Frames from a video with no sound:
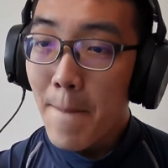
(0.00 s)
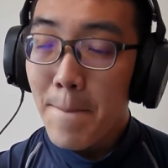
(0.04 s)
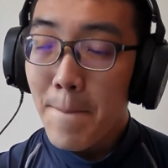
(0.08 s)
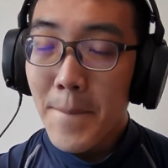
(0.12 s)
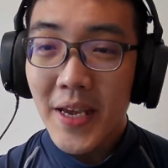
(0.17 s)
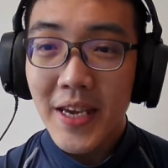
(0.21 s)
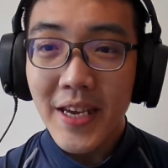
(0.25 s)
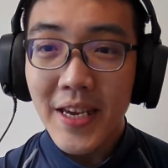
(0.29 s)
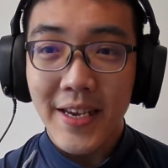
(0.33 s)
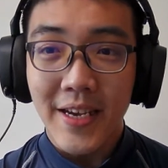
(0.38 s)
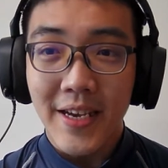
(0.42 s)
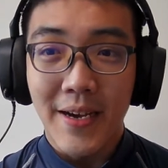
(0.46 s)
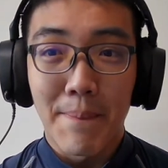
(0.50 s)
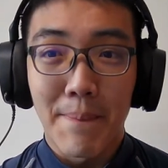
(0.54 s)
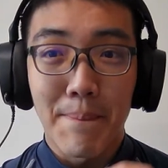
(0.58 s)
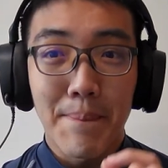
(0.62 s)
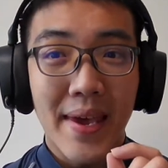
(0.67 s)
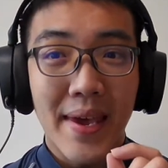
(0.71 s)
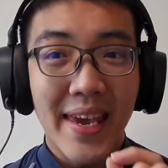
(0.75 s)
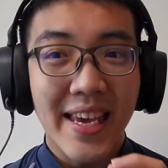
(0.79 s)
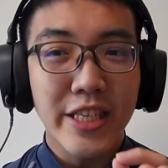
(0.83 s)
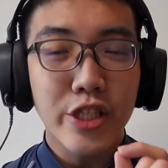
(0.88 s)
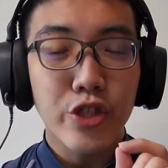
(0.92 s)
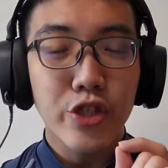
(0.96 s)
make a
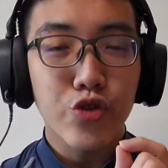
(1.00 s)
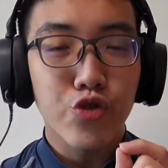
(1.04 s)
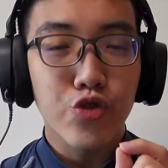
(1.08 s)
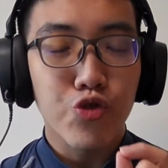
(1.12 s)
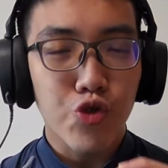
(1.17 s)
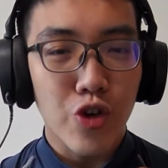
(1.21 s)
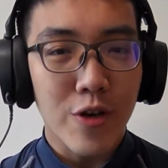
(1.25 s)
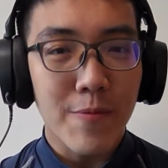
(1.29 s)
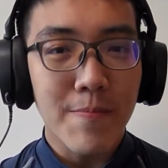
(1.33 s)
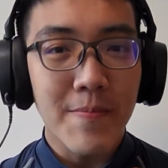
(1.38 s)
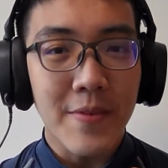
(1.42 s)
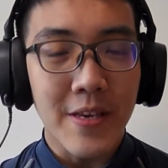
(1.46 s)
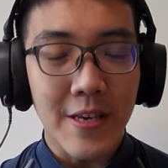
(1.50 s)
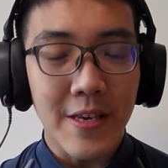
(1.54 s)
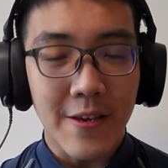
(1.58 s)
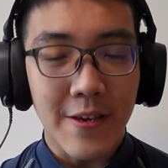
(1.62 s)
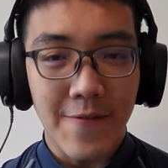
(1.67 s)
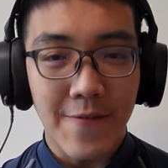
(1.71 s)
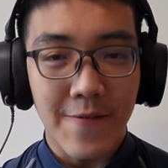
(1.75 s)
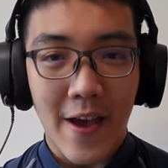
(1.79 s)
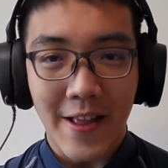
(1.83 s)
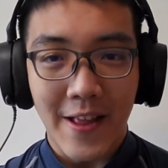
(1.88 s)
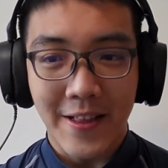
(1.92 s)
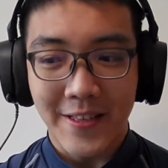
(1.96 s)
mainstream
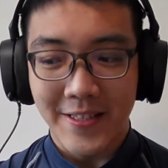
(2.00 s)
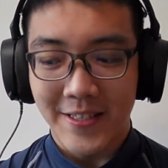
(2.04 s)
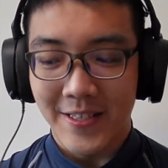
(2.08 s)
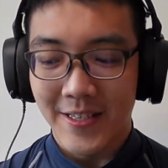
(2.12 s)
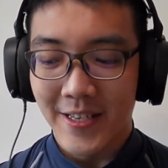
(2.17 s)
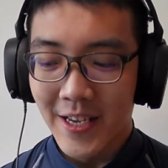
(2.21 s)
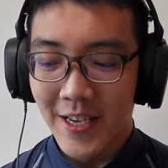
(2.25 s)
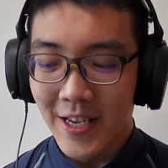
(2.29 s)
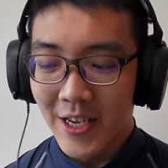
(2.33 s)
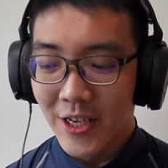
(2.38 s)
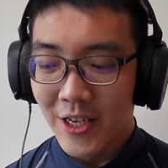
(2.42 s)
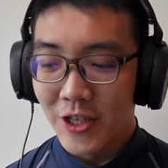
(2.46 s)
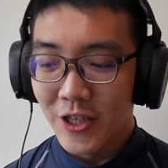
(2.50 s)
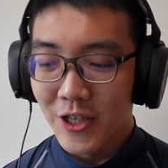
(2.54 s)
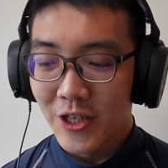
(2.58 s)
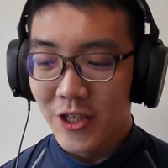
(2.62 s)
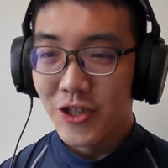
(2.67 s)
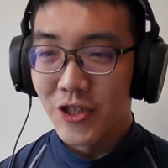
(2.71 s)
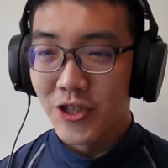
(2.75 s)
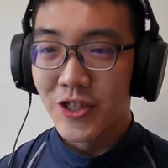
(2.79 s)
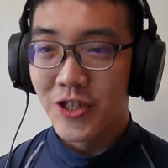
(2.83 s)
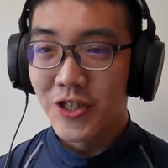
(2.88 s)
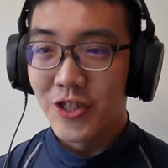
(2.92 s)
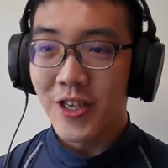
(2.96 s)
event,
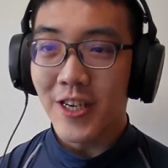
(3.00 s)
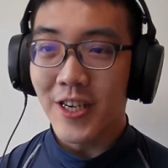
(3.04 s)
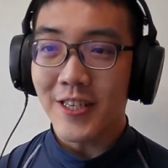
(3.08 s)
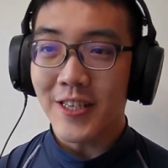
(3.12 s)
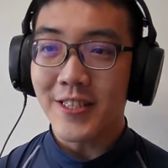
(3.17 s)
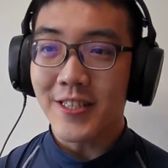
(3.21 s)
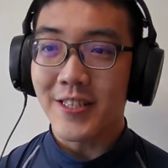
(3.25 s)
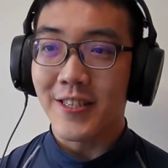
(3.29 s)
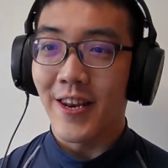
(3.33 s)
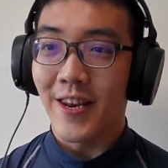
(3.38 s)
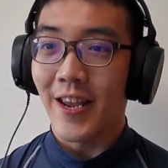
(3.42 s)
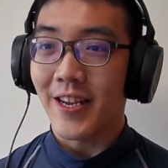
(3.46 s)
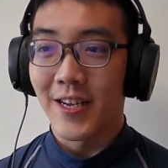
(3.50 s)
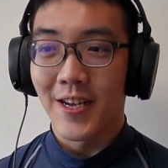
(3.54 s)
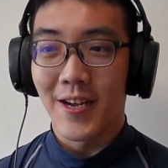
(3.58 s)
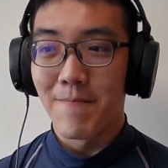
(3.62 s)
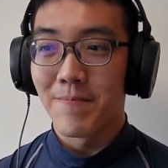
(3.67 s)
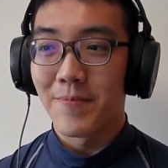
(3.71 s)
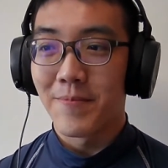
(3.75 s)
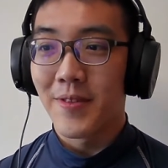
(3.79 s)
just like the